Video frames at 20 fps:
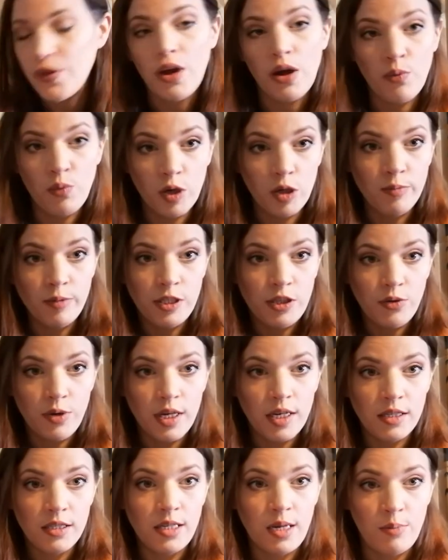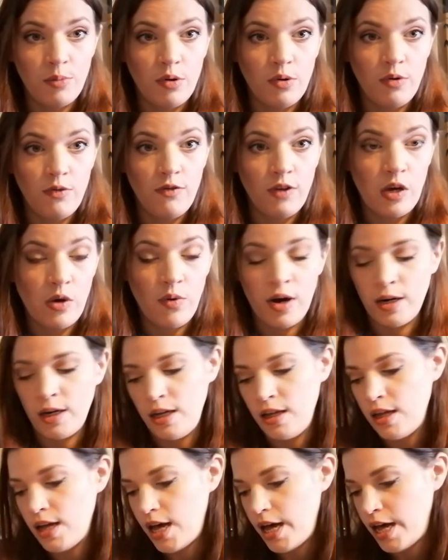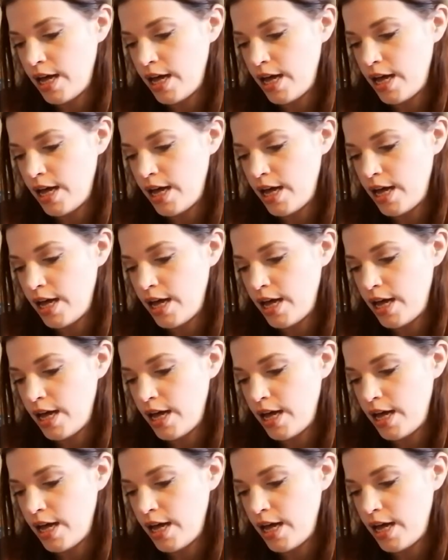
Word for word: I will be doing a separate review on it,